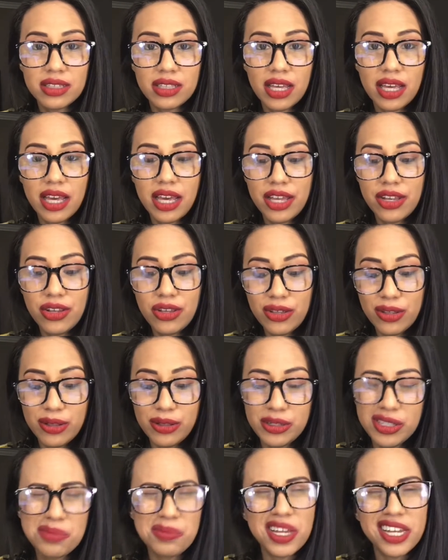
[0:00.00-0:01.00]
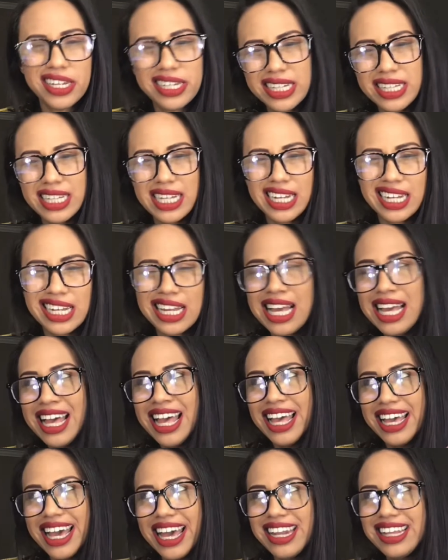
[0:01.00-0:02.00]
And you lose money, and then
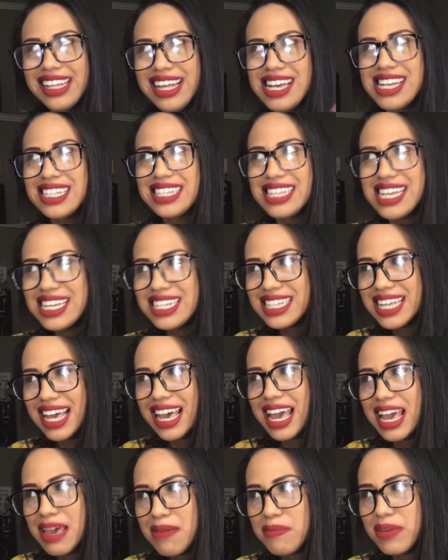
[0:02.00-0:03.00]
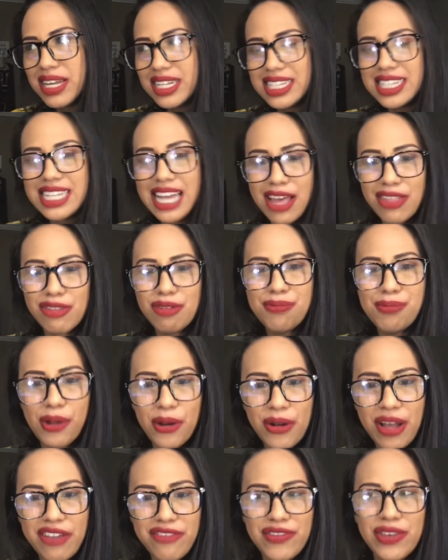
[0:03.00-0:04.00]
kind of like 6 to 8 months down the road,
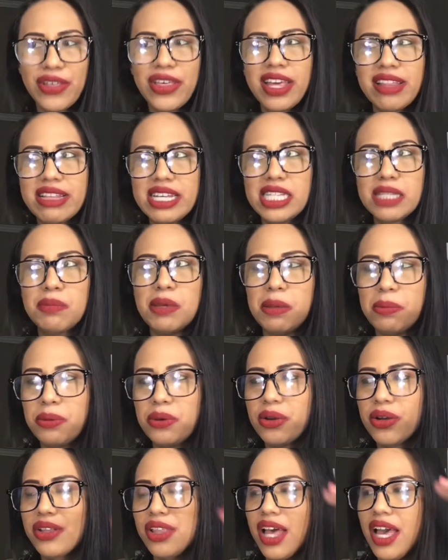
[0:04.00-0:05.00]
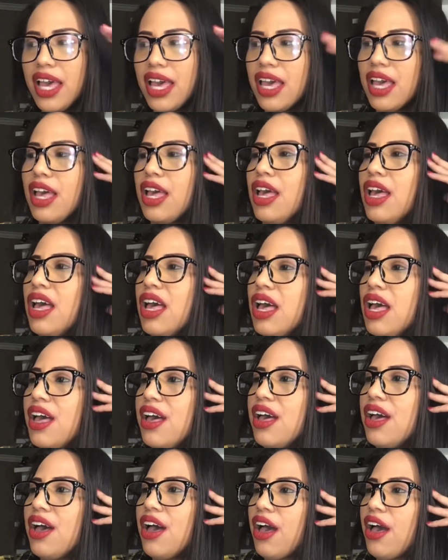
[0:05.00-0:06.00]
I feel like these people are like,
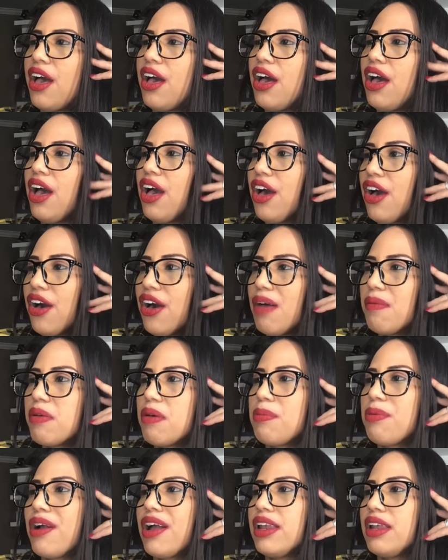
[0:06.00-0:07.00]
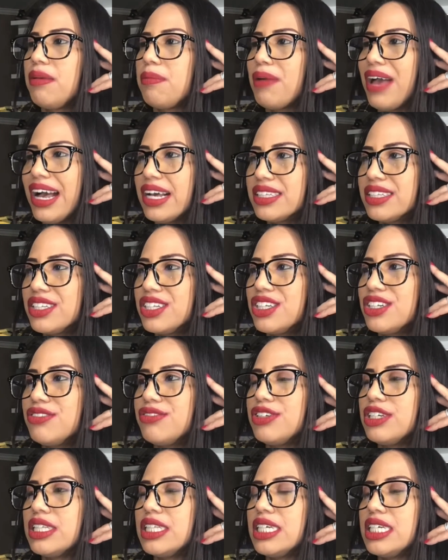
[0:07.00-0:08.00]
oh, I'm a brand ambassador for
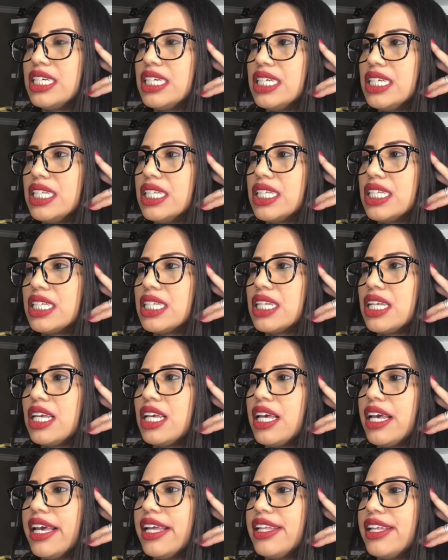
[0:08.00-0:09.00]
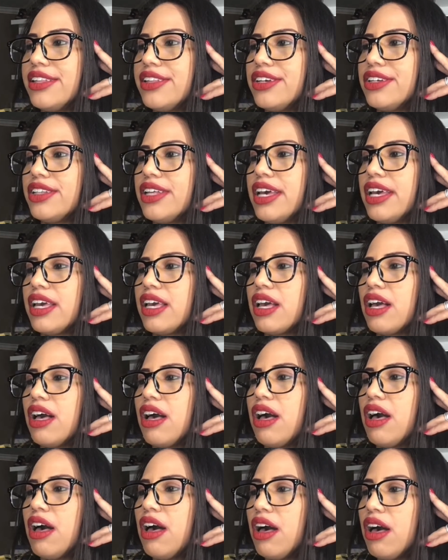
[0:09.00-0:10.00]
this. And then they're like,
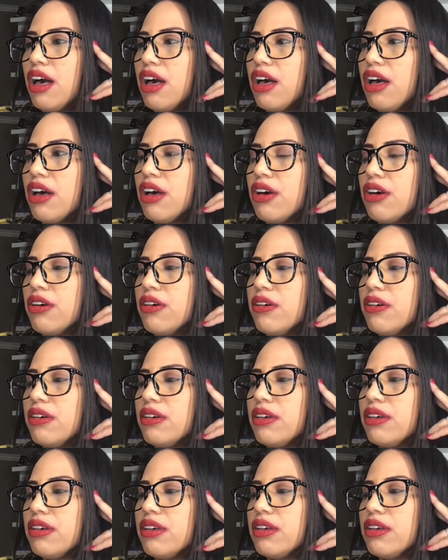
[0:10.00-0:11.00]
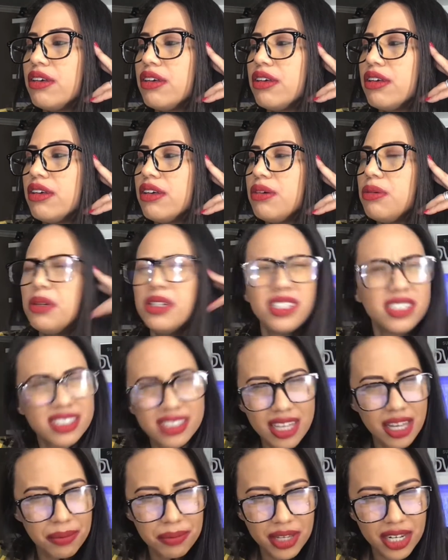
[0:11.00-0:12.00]
oh, what does
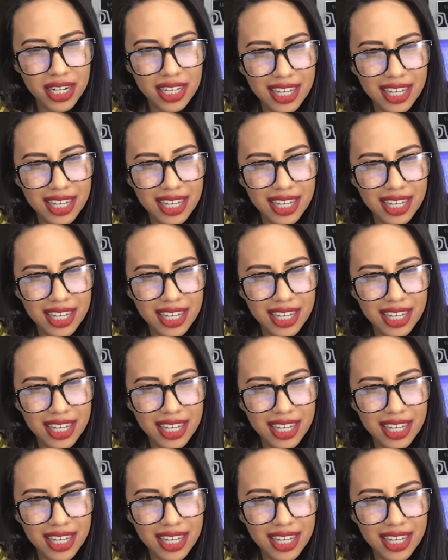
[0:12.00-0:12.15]
that mean again?